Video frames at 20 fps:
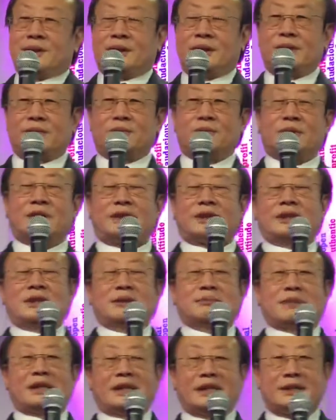if we
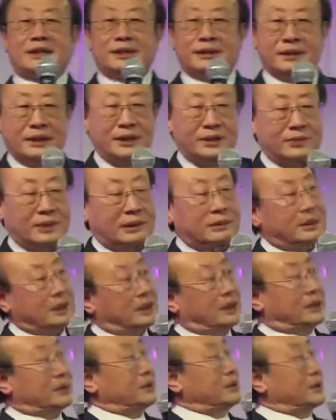imagine, if our
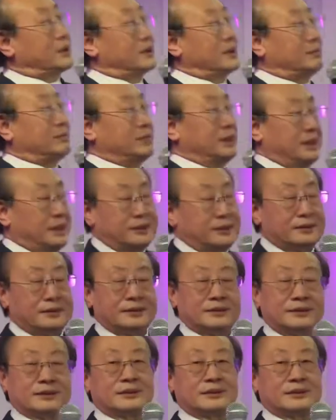goal should be